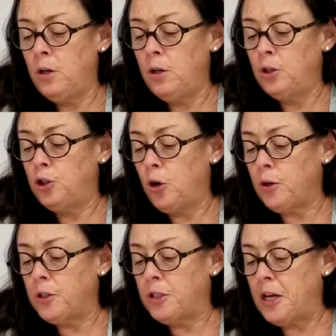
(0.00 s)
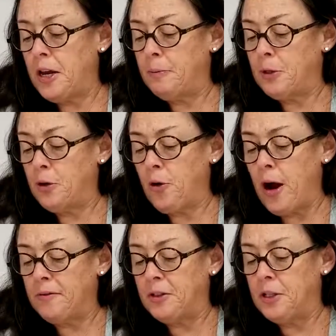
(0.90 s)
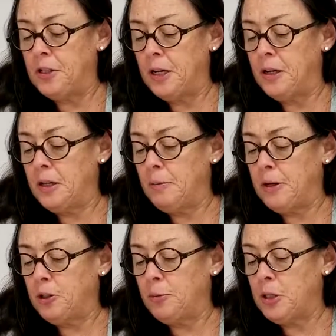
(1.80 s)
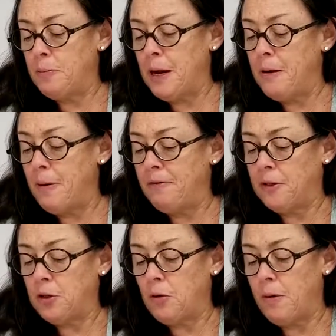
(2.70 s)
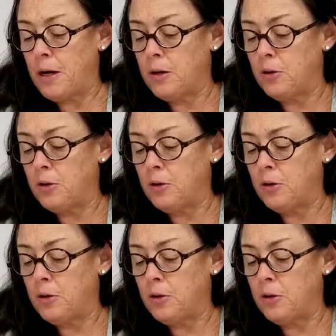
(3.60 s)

Charts, tapes, and graphs detailing the measurements made by physical monitors